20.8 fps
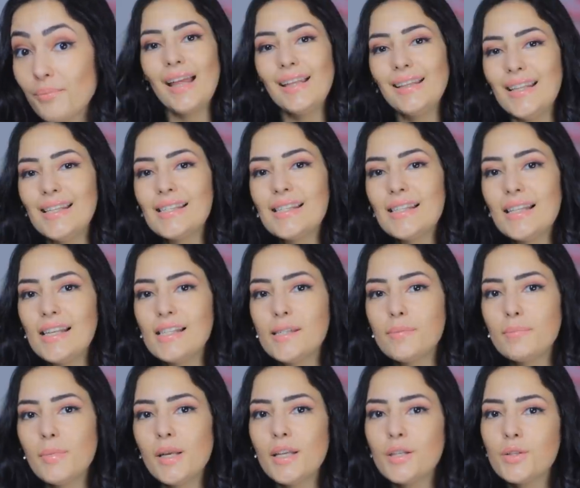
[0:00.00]
And this
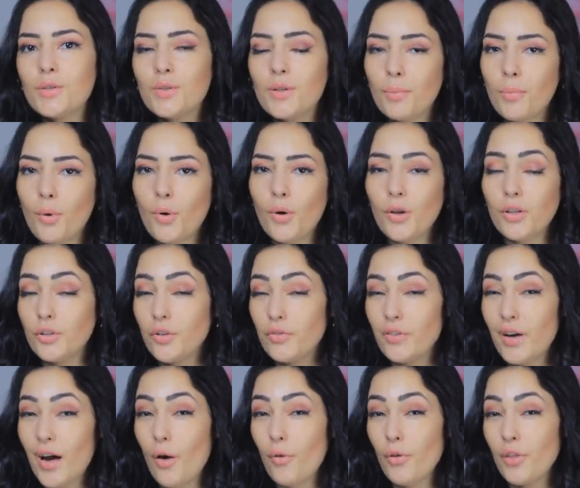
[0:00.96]
leads me to the point of
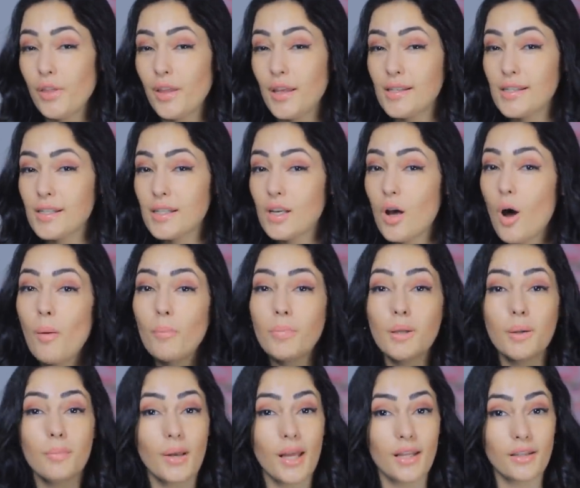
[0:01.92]
how things
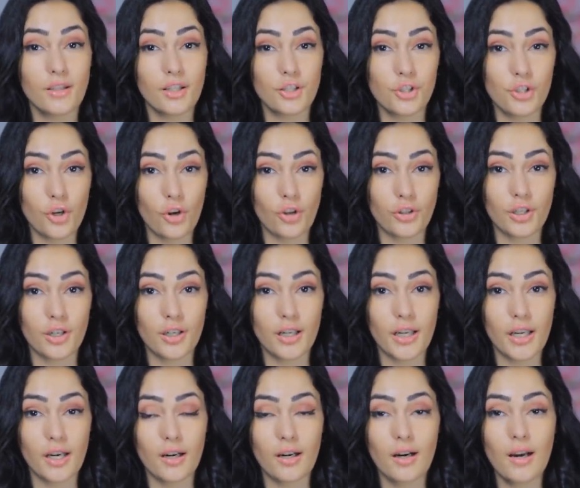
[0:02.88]
complement each other
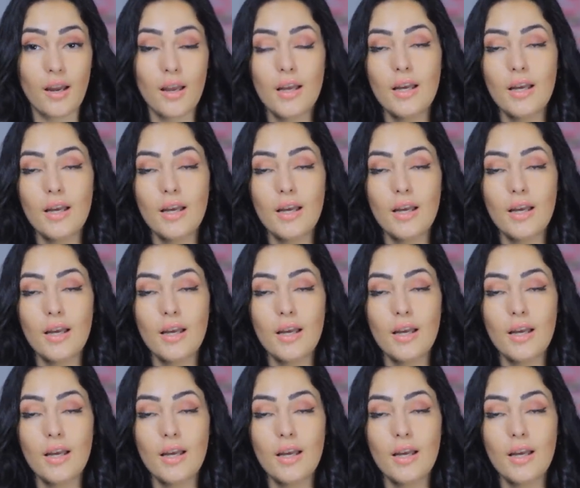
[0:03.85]
here.